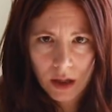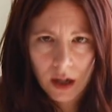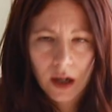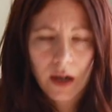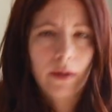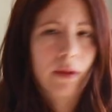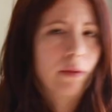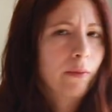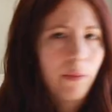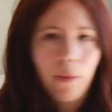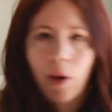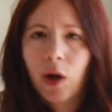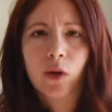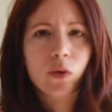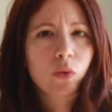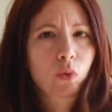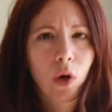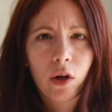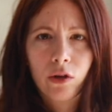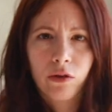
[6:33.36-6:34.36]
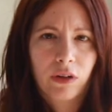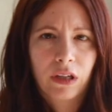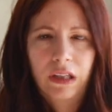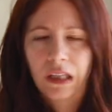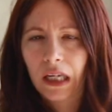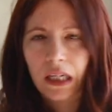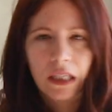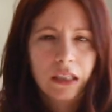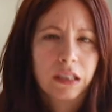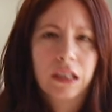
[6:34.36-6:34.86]
I mean, my mind's wandering
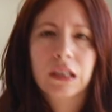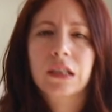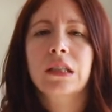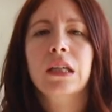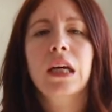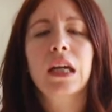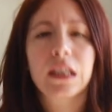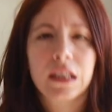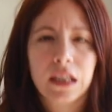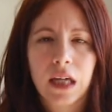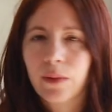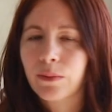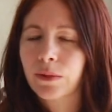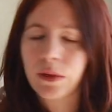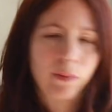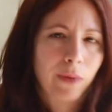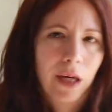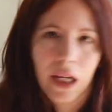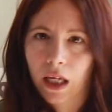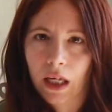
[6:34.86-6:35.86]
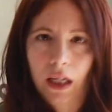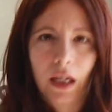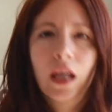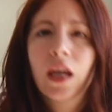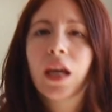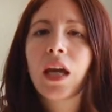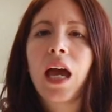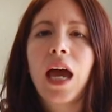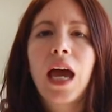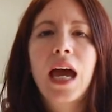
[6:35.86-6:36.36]
like 6 to 8 times a minute.
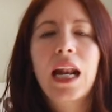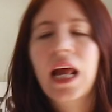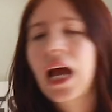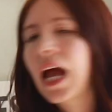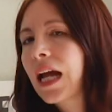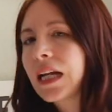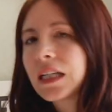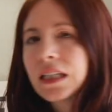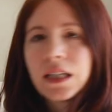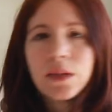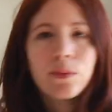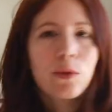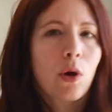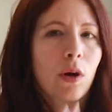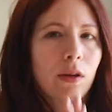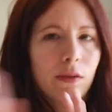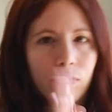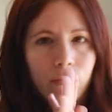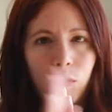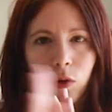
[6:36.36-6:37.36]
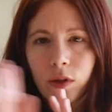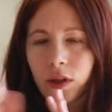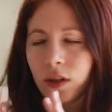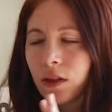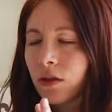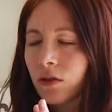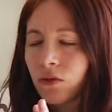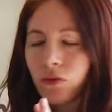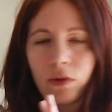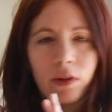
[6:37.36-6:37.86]
And I had to keep going,
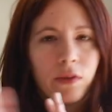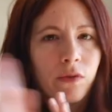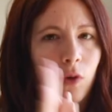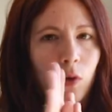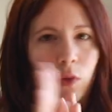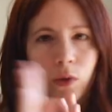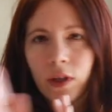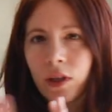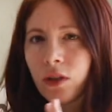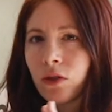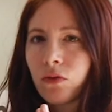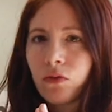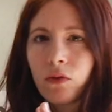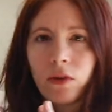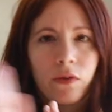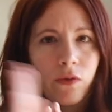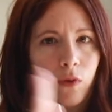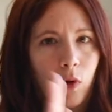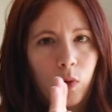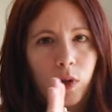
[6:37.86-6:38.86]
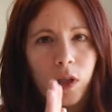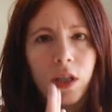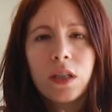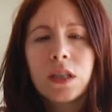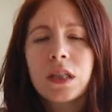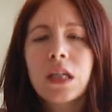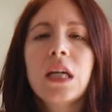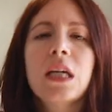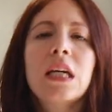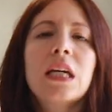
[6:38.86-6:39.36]
focus, refocus, refocus.
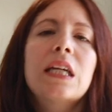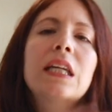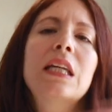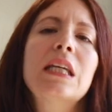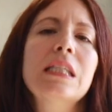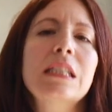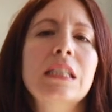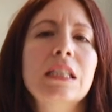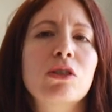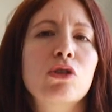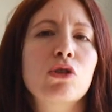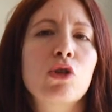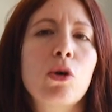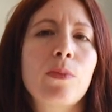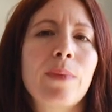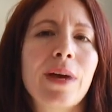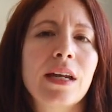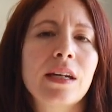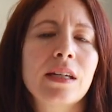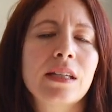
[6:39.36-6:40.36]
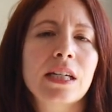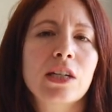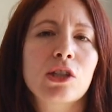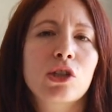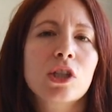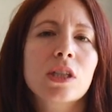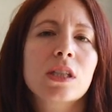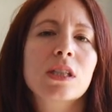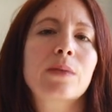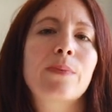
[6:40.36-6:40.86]
And he says no
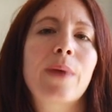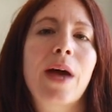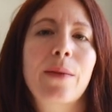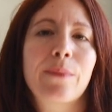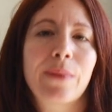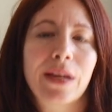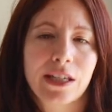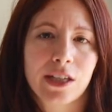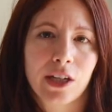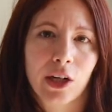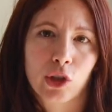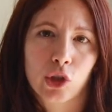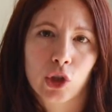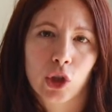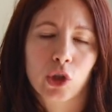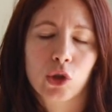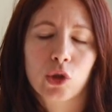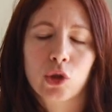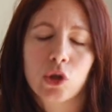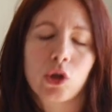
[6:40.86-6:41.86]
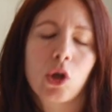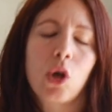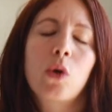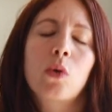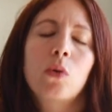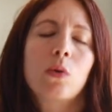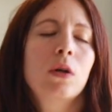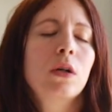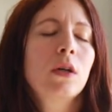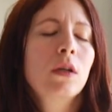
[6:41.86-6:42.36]
meditation is a bad meditation.
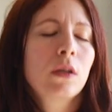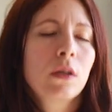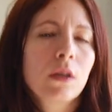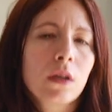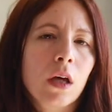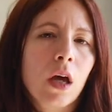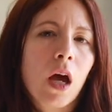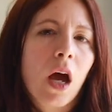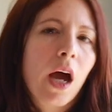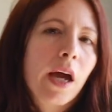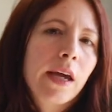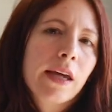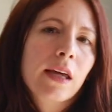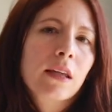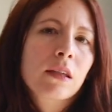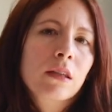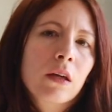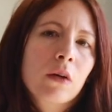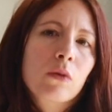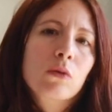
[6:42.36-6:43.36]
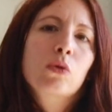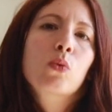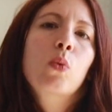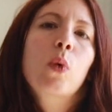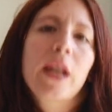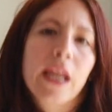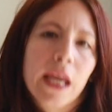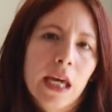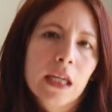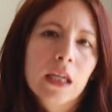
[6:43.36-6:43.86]
So I guess I was
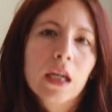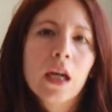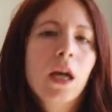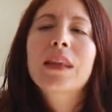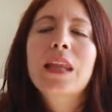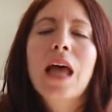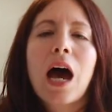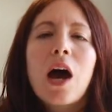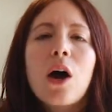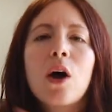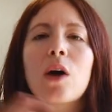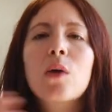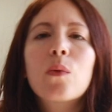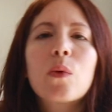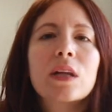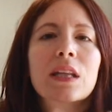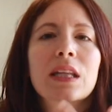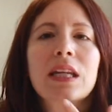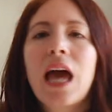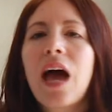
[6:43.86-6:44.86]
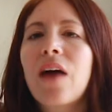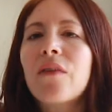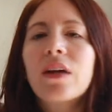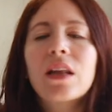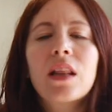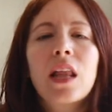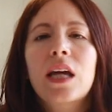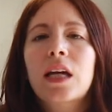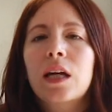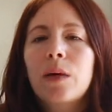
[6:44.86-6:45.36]
winning. I wasn't having
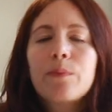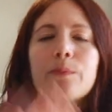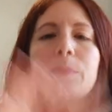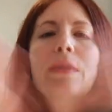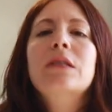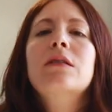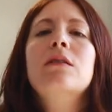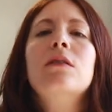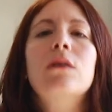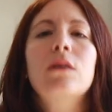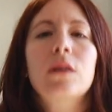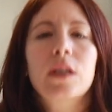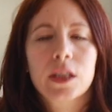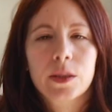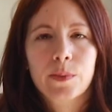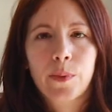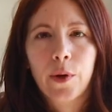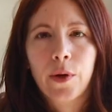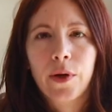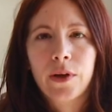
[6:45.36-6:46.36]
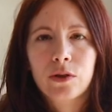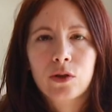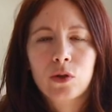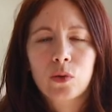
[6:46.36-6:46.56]
like a mystical experience.